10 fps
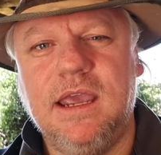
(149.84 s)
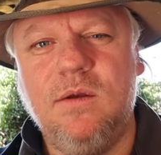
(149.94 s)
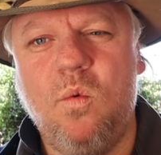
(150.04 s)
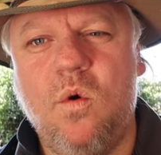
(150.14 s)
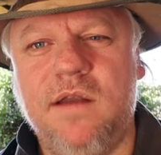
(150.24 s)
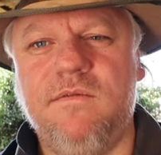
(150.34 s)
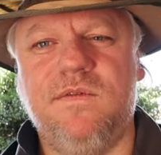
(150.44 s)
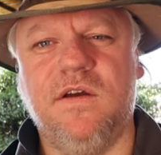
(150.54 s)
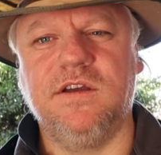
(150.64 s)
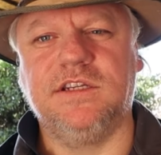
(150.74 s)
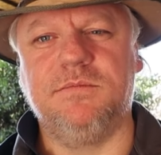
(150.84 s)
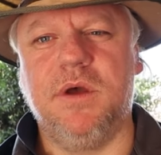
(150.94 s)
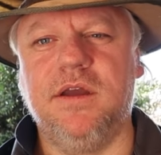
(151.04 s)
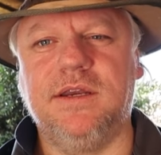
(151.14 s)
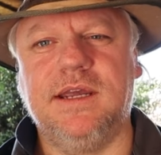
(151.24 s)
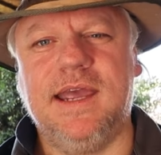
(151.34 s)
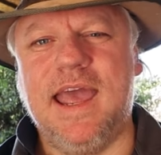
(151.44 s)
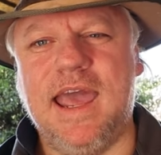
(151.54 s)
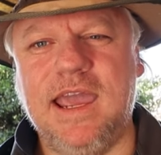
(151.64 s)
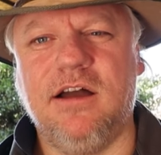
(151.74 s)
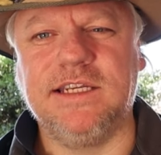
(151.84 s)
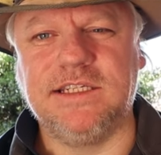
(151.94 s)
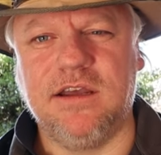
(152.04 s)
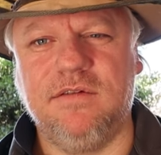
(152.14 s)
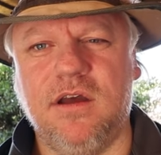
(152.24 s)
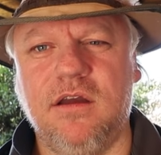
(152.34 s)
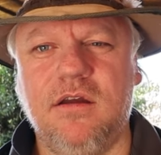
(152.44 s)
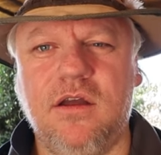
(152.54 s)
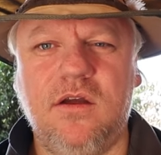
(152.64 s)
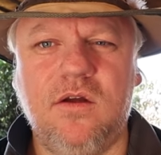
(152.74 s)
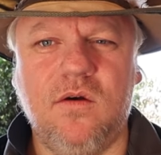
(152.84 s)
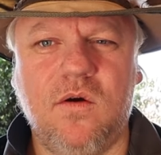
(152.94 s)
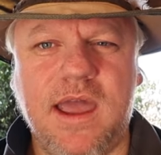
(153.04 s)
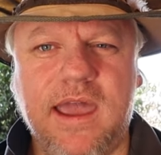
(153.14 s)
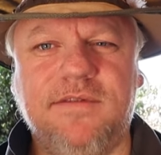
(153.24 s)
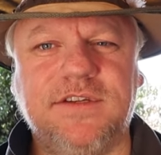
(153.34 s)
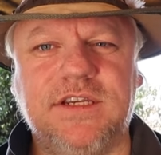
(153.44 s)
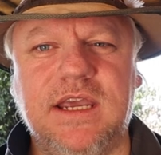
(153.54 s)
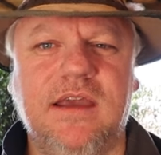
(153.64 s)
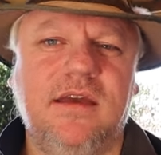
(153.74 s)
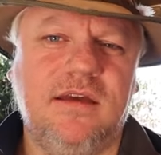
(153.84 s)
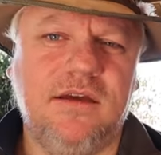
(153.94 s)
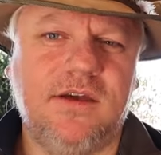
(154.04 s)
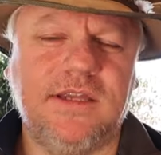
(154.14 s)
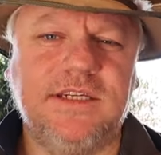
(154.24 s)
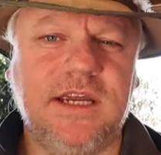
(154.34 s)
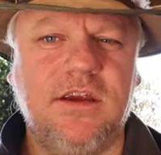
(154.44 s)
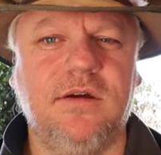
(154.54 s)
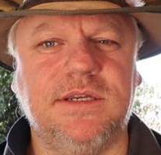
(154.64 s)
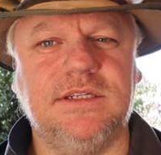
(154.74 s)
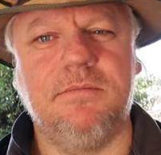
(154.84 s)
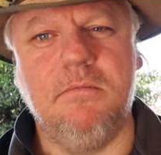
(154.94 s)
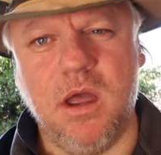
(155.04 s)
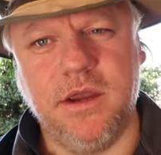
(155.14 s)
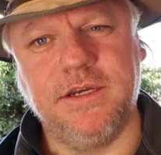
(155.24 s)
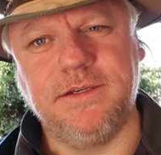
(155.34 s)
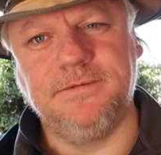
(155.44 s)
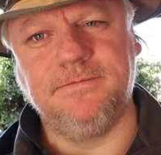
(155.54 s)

in one focus mode, AI servo or AFC continuous mode.